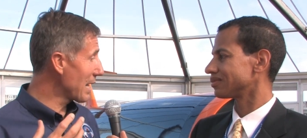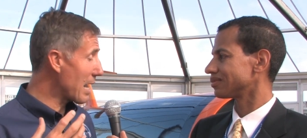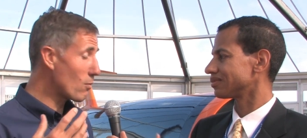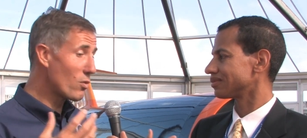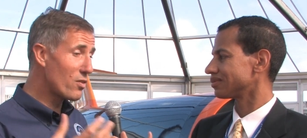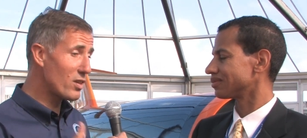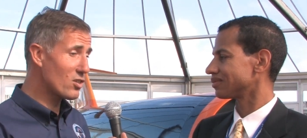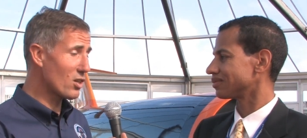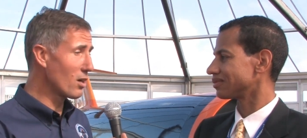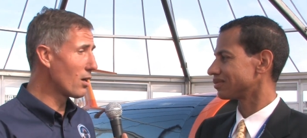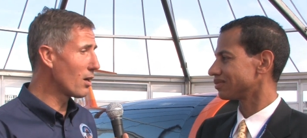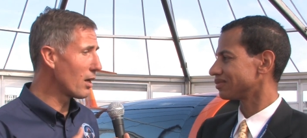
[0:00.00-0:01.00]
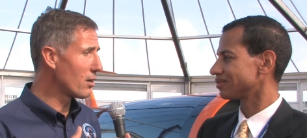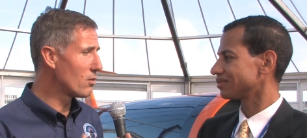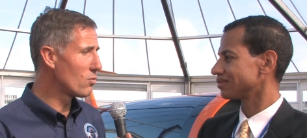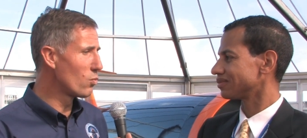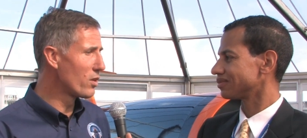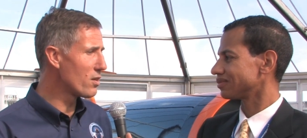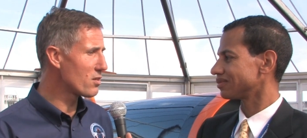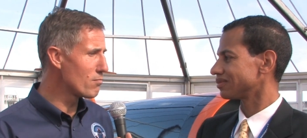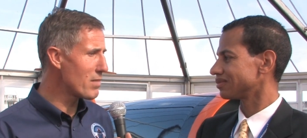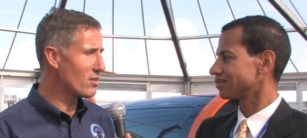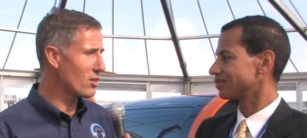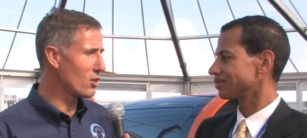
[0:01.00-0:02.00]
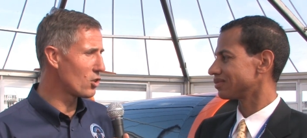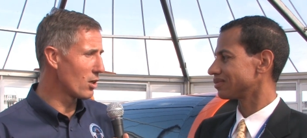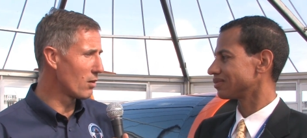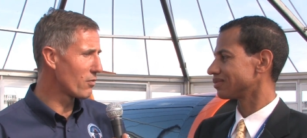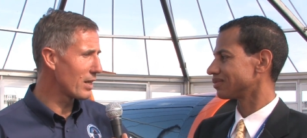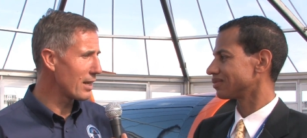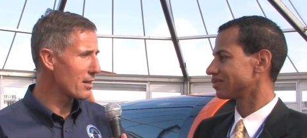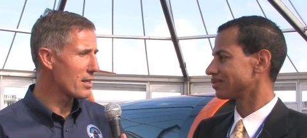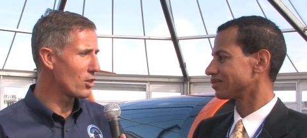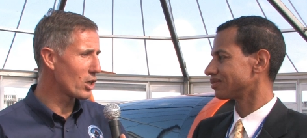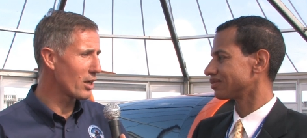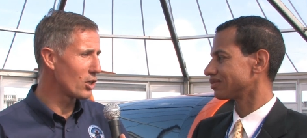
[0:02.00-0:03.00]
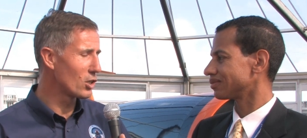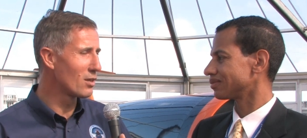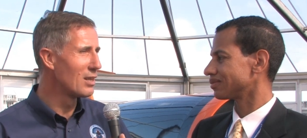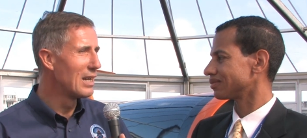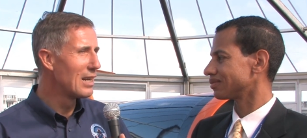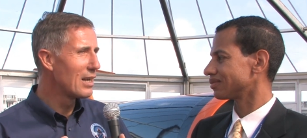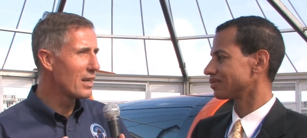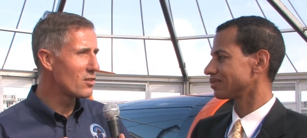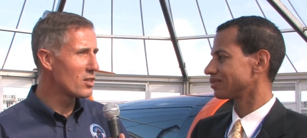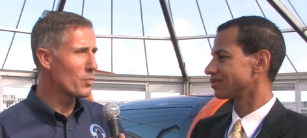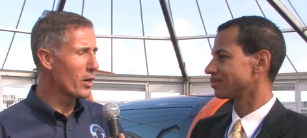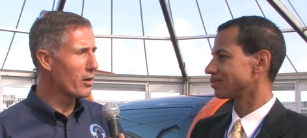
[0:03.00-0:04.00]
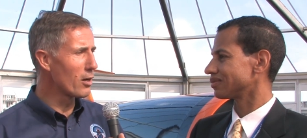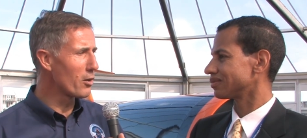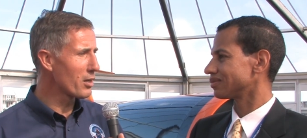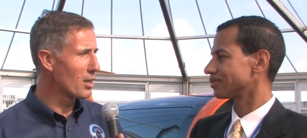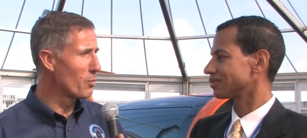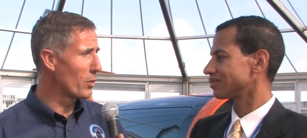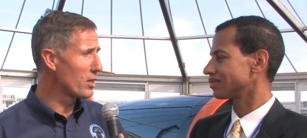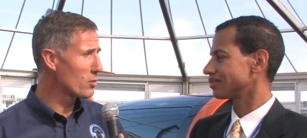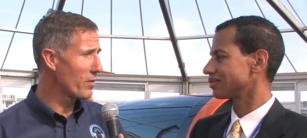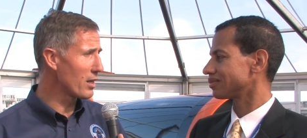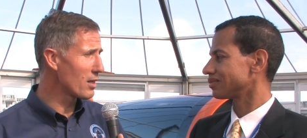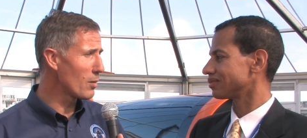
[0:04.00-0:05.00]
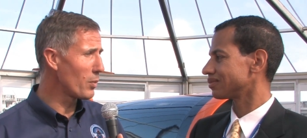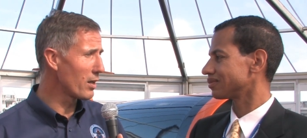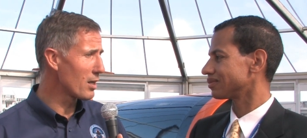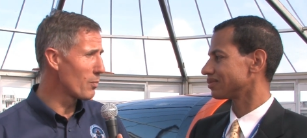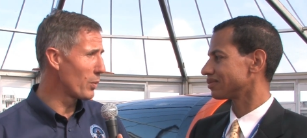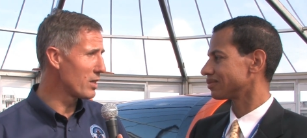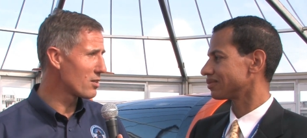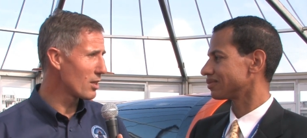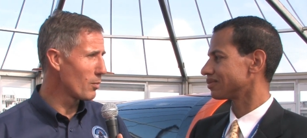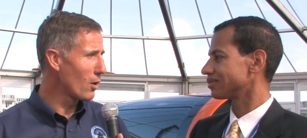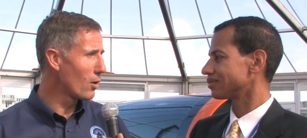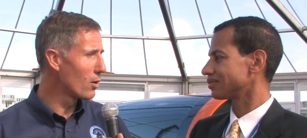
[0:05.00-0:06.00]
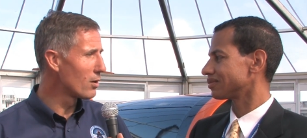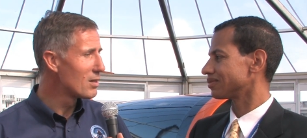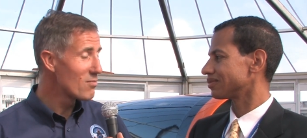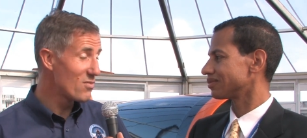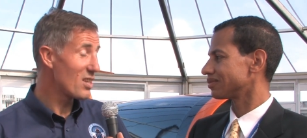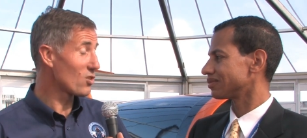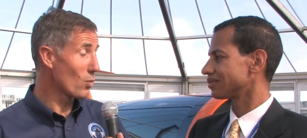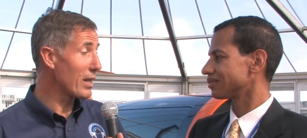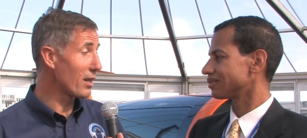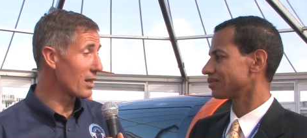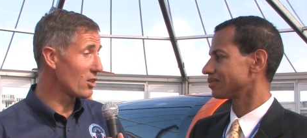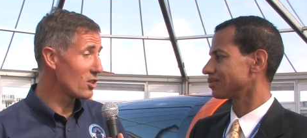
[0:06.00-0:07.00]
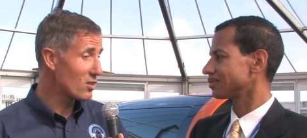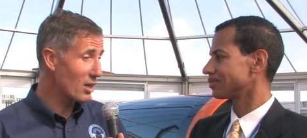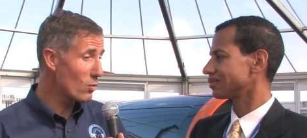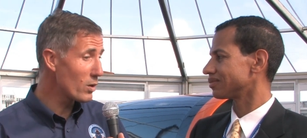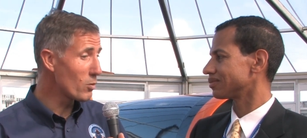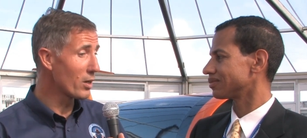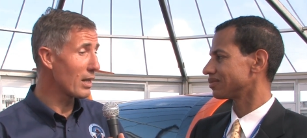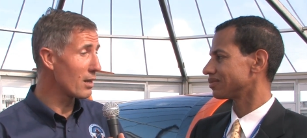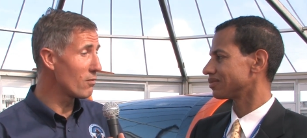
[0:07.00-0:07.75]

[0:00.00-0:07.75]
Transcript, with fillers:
Speaker 1: and again, with this car and with this message of getting the education, it's inspiring a lot of companies. We've had a couple of companies come along this week and actually say, we